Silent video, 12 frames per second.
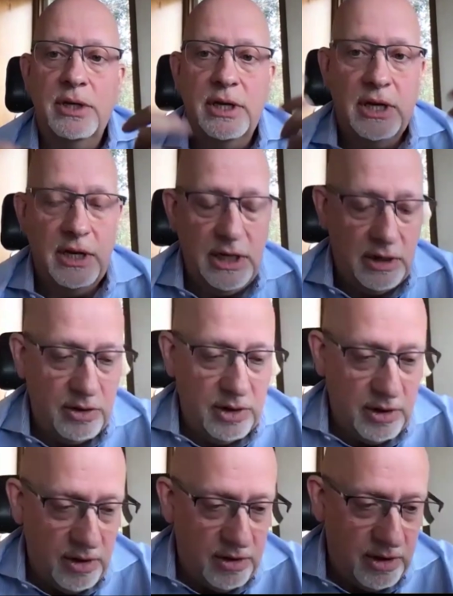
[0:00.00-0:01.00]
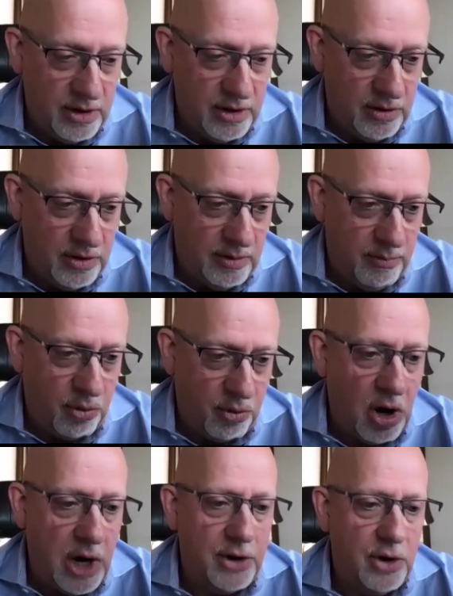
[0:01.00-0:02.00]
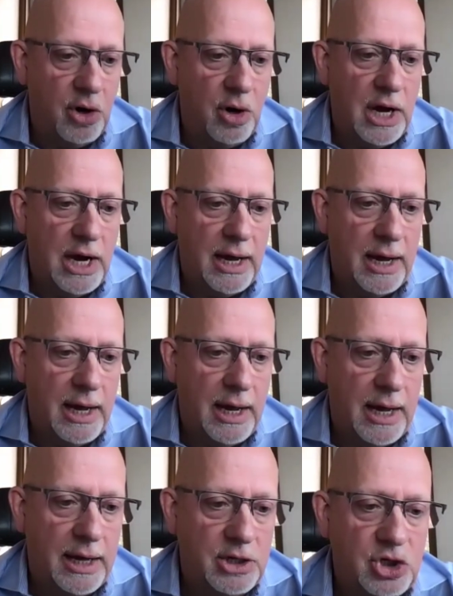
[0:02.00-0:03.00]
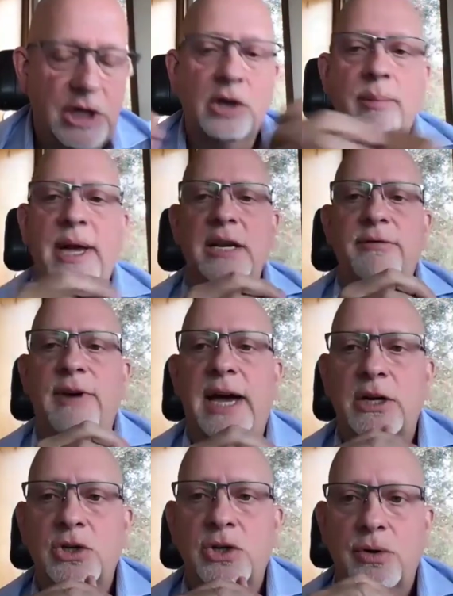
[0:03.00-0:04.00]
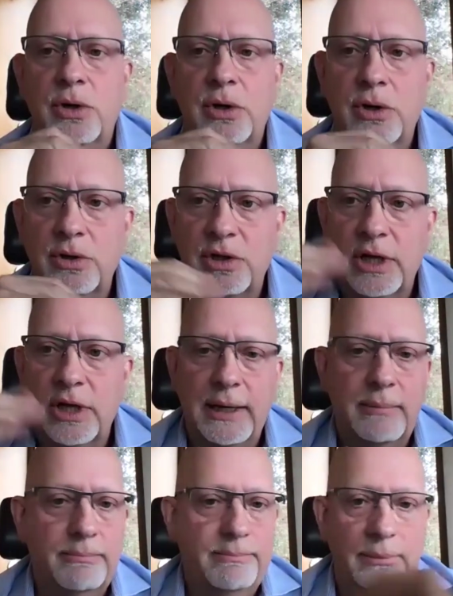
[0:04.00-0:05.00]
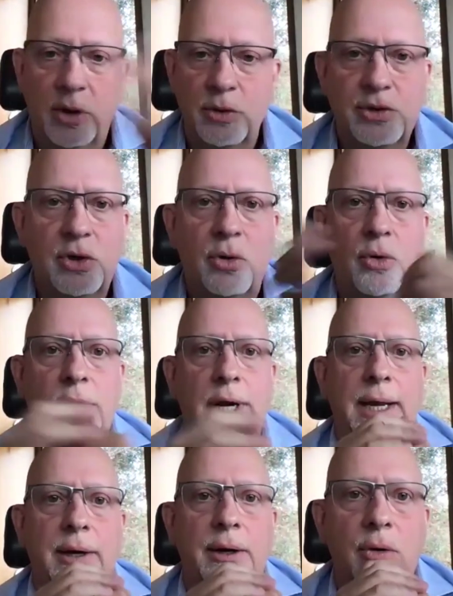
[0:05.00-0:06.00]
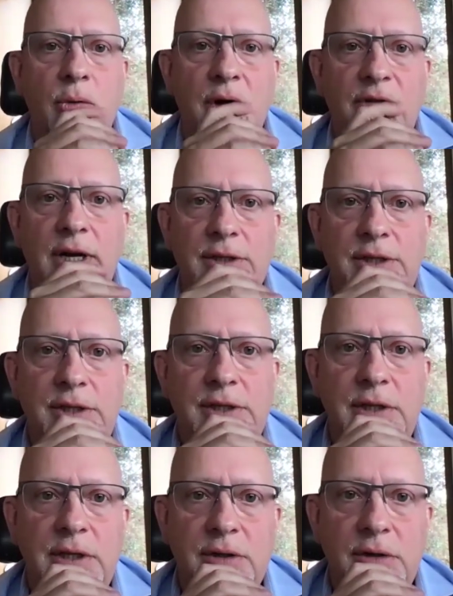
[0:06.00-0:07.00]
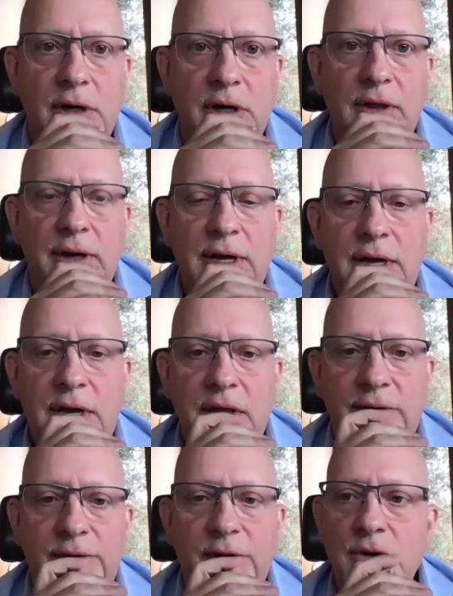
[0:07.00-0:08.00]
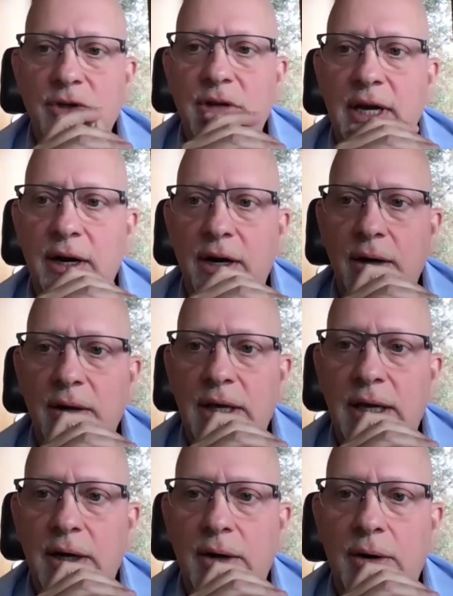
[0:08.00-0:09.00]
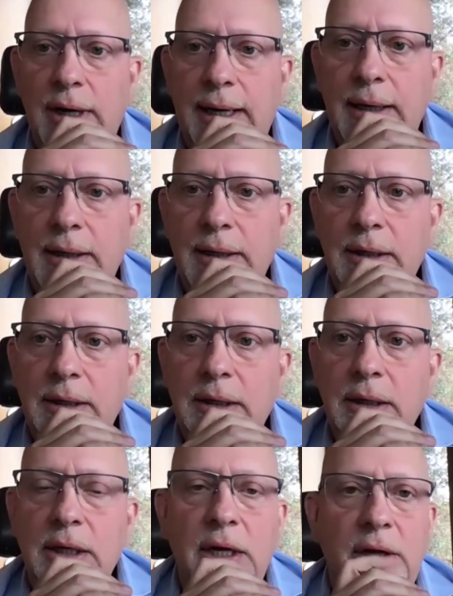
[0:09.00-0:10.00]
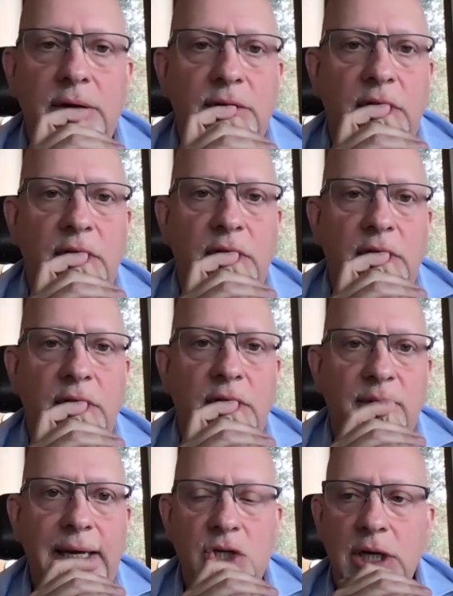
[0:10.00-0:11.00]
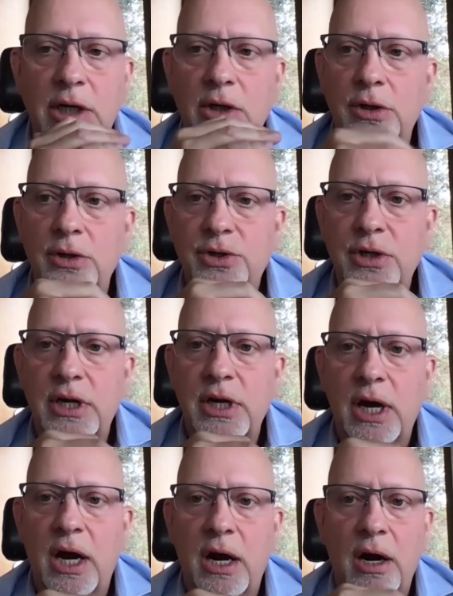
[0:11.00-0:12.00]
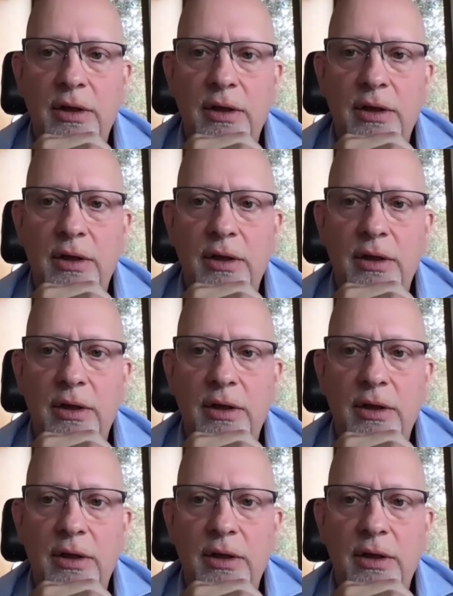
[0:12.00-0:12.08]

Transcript: But the broader shingle manufacturers like Lowndes Corning or whoever else are the folks that are involved in making the shingles.